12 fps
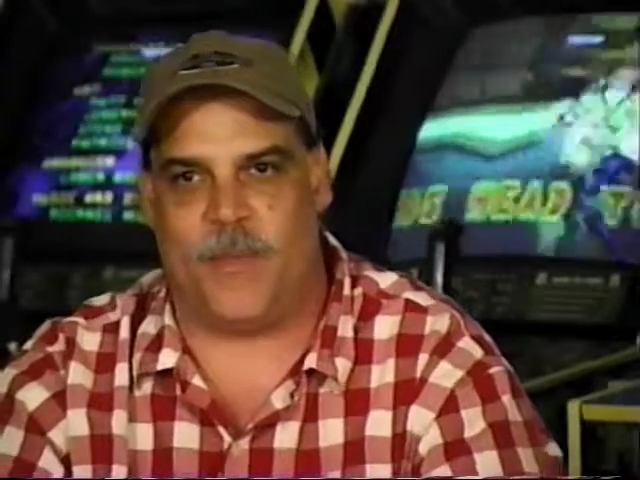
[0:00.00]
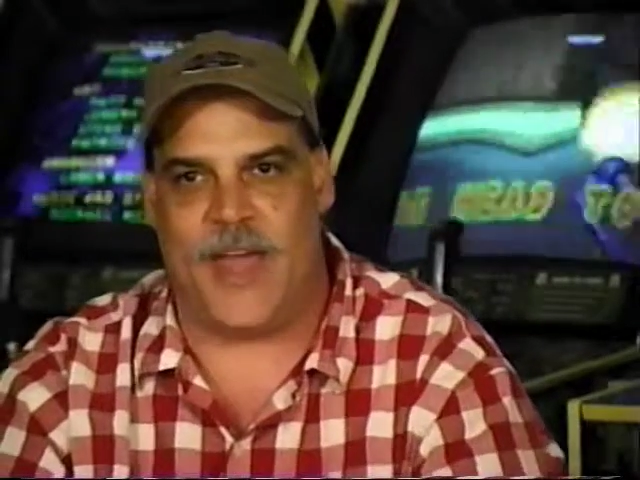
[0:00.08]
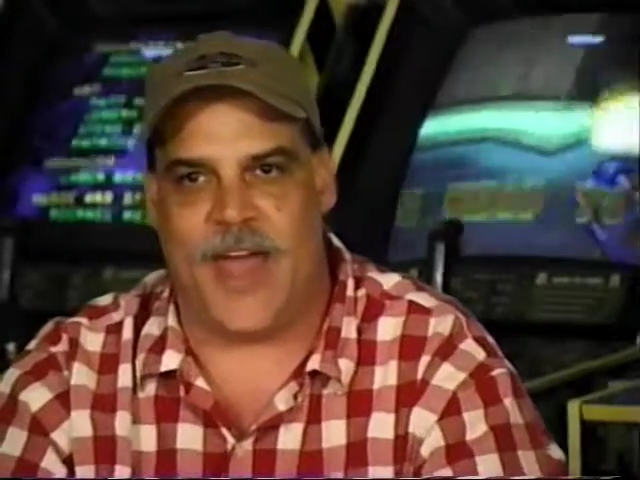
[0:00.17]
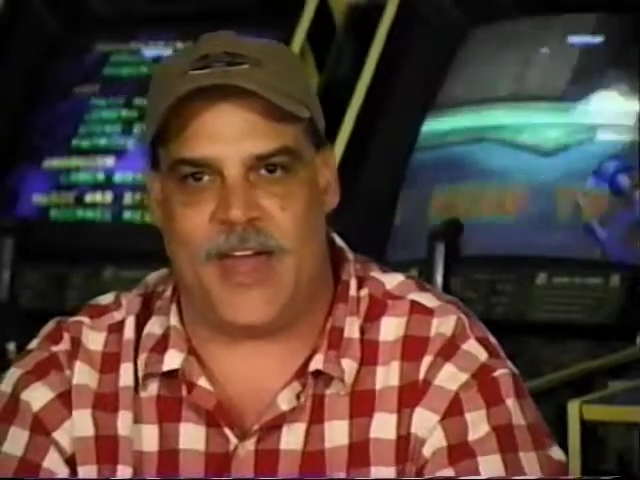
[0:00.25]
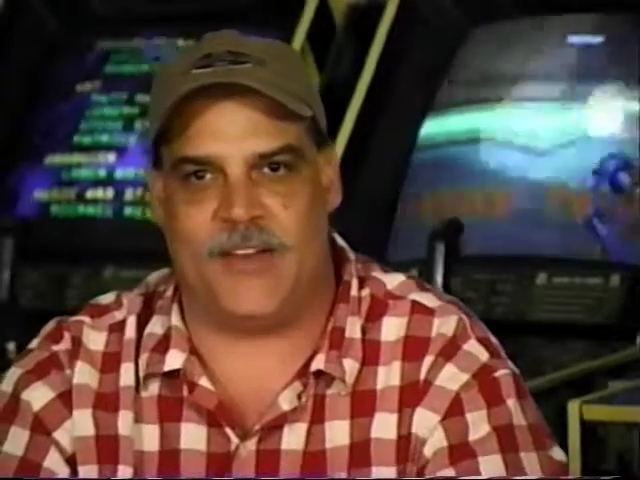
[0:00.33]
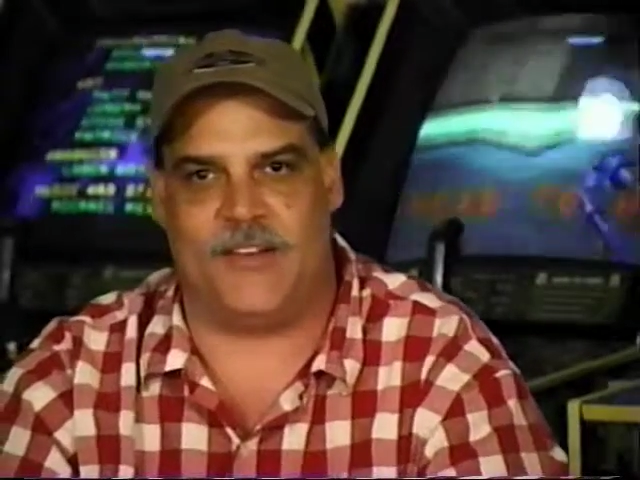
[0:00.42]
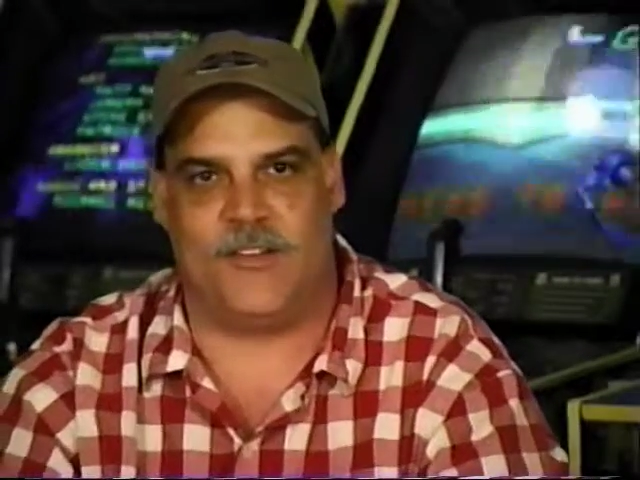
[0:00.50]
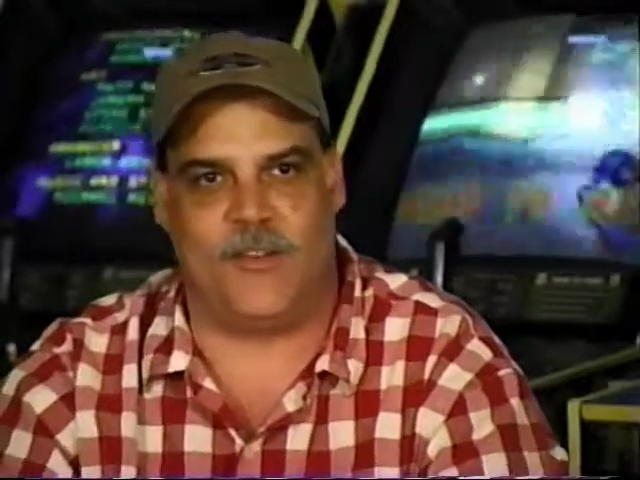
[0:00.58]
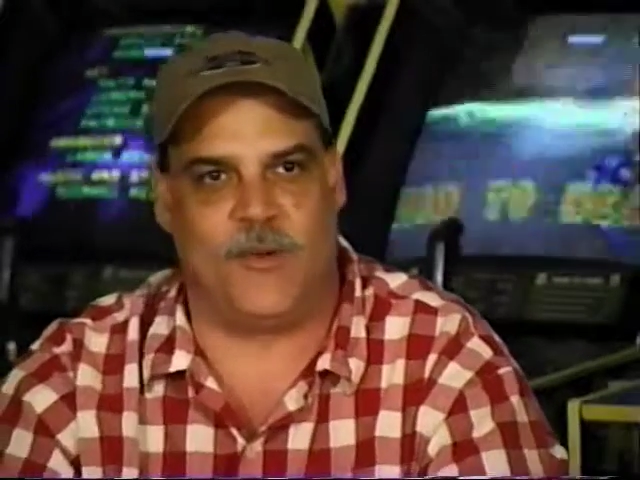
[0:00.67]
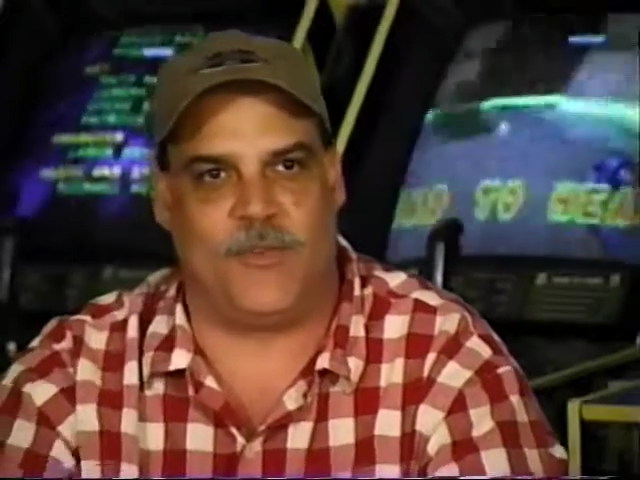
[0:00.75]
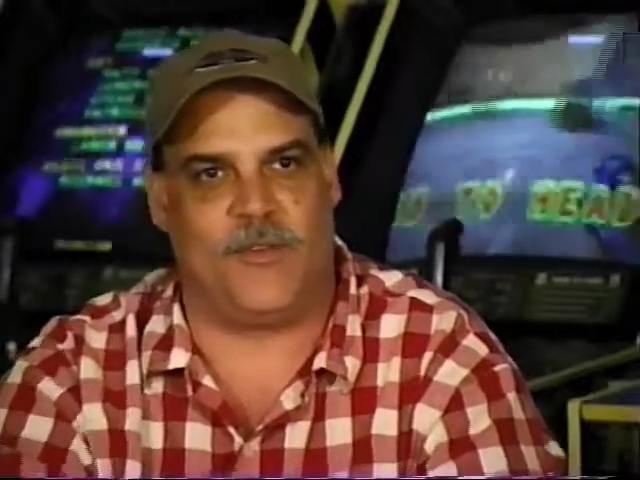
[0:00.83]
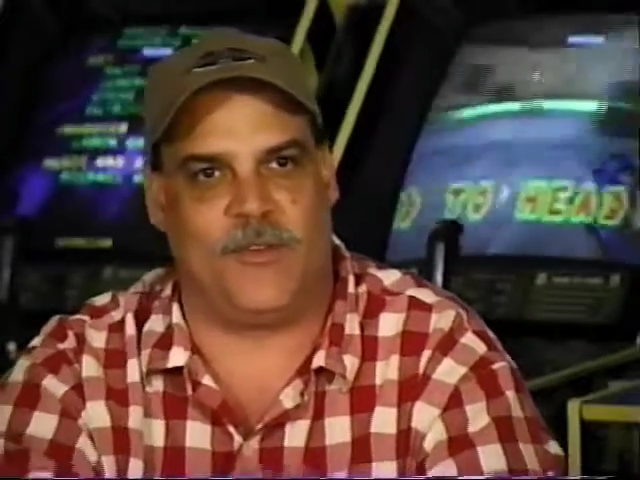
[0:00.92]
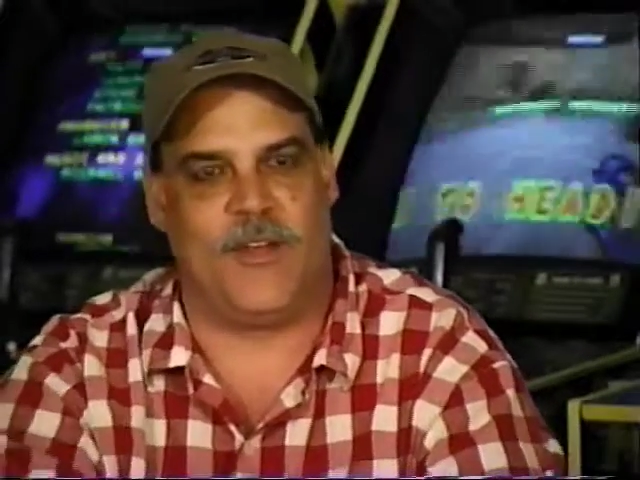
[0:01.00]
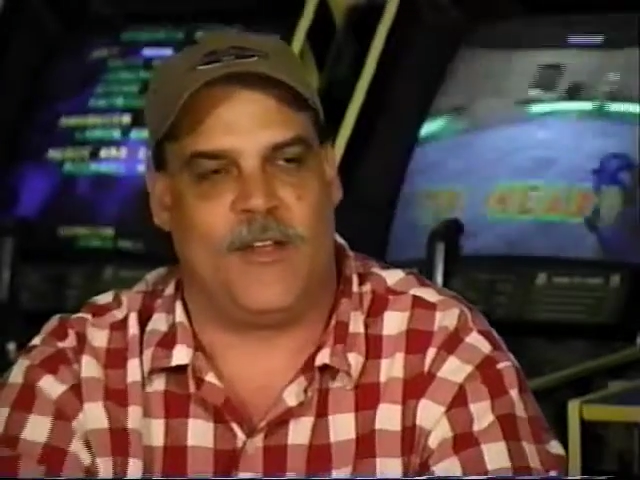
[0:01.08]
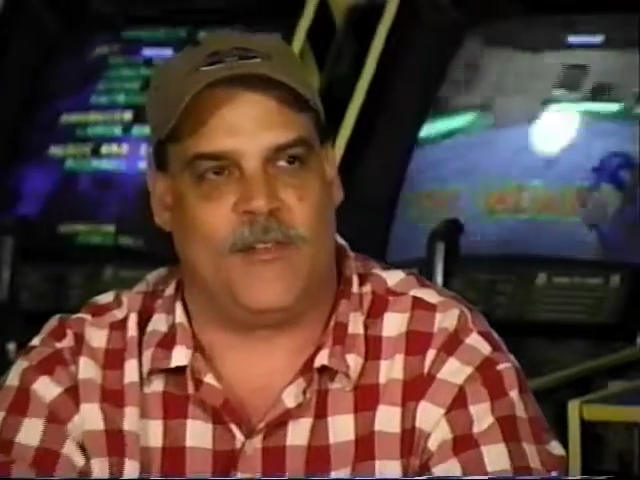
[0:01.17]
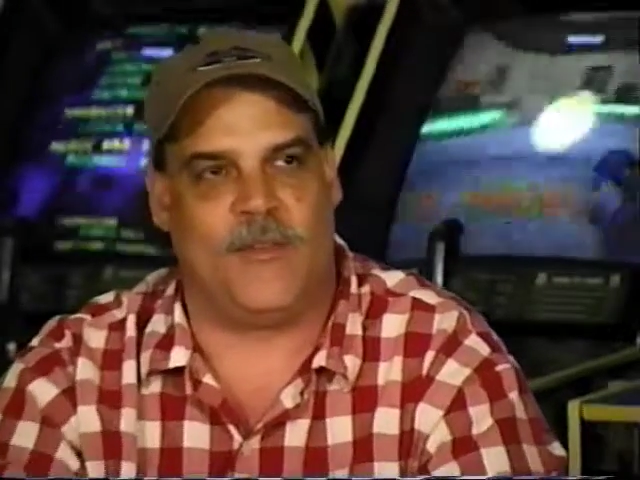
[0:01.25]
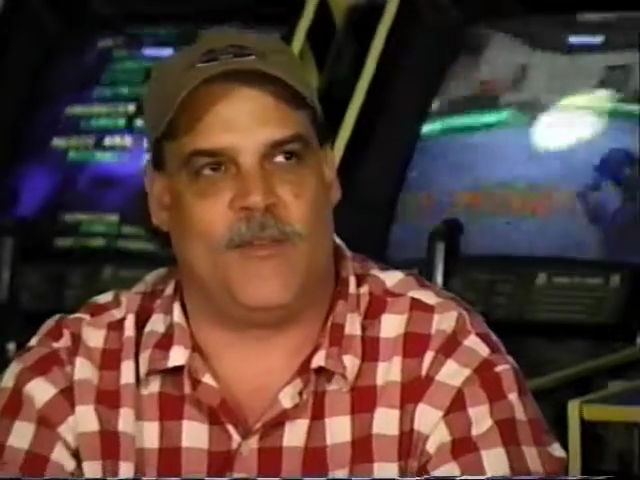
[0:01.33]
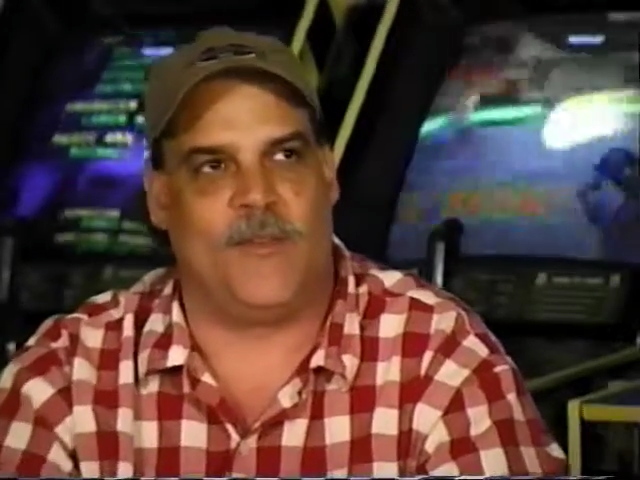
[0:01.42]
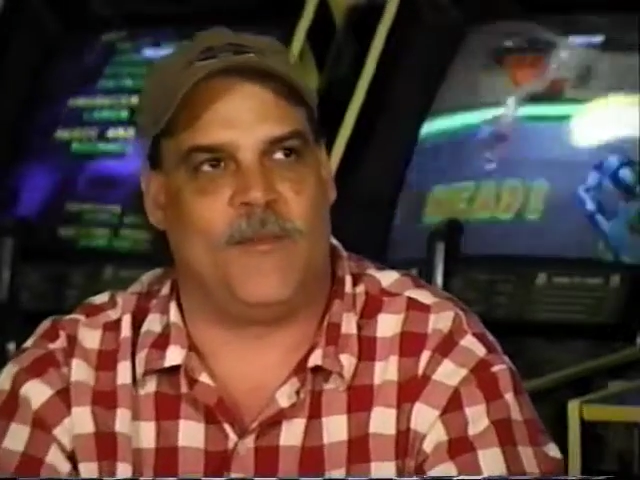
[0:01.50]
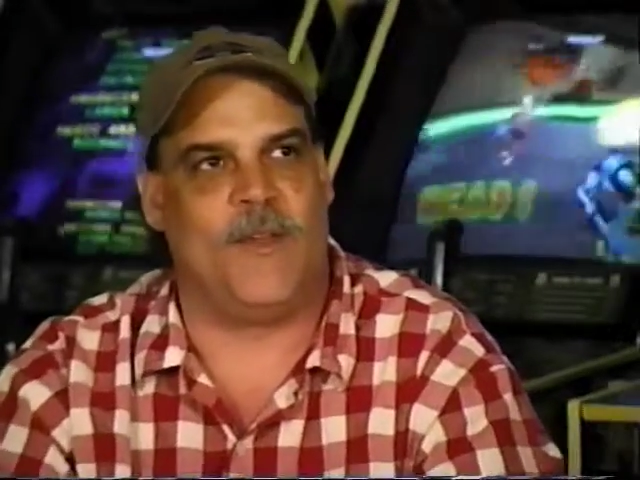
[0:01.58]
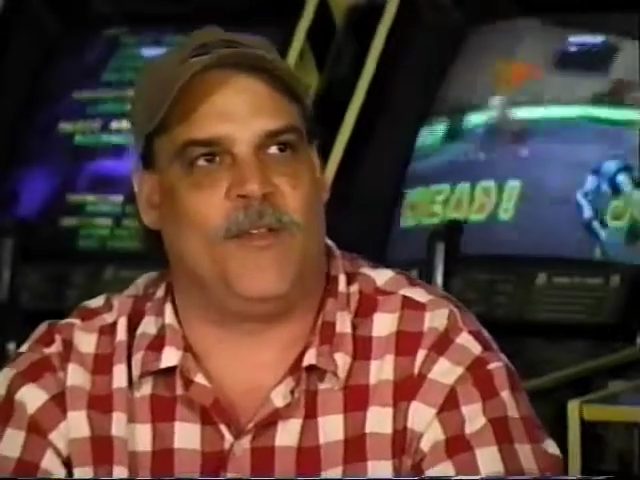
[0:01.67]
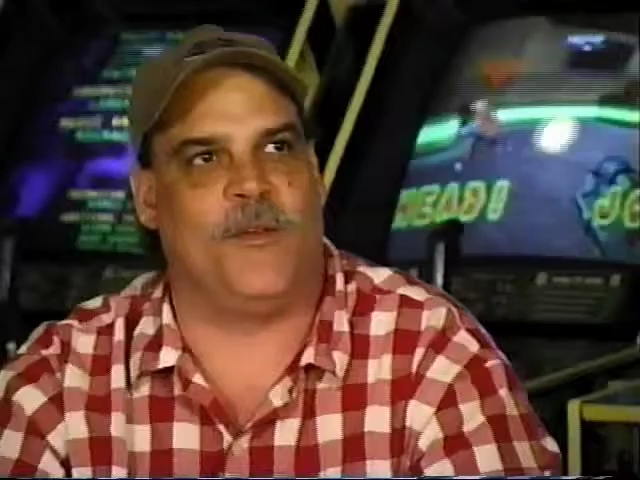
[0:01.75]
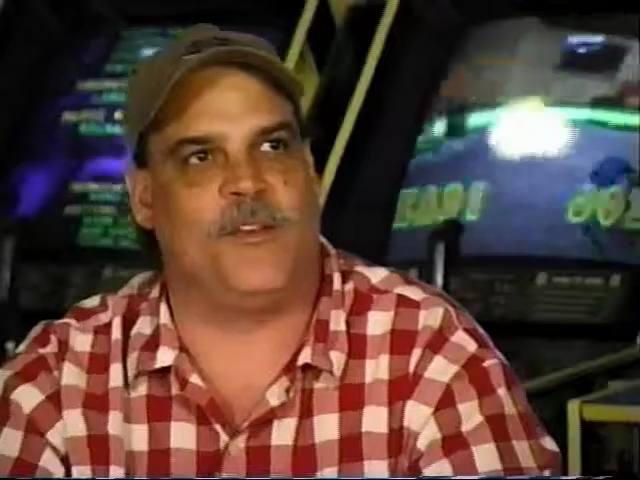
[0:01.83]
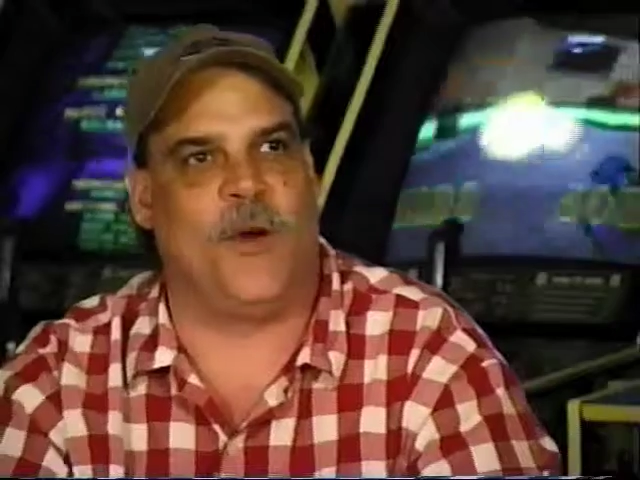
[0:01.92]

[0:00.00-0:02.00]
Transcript: had to do with, there was